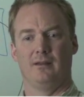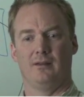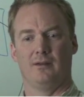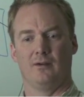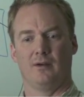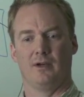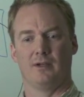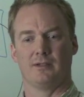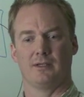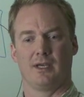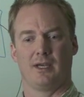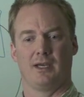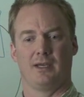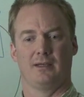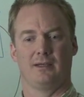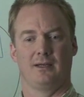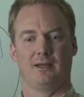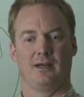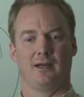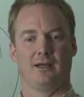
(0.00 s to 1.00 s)
there is a
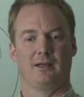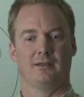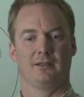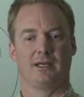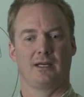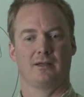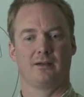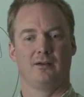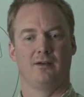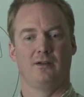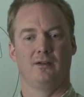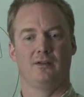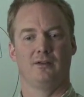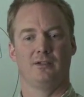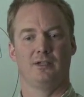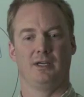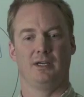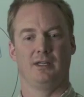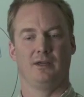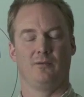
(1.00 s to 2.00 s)

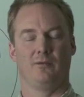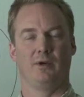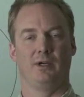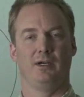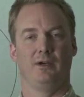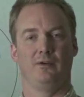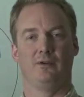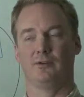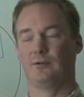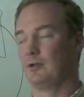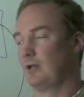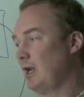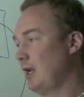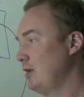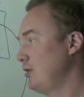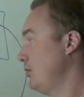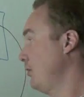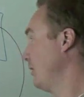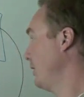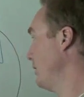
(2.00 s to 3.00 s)
technology that we use.
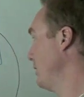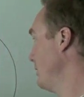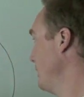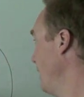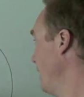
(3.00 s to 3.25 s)
As you can